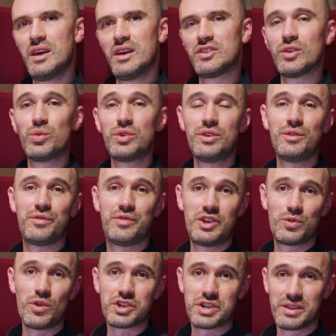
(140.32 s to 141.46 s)
So when you
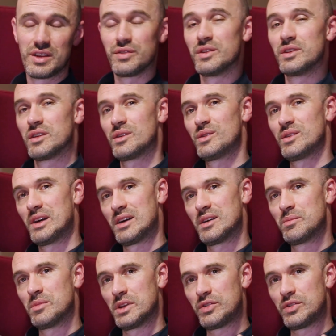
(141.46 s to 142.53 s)
finish watching this video,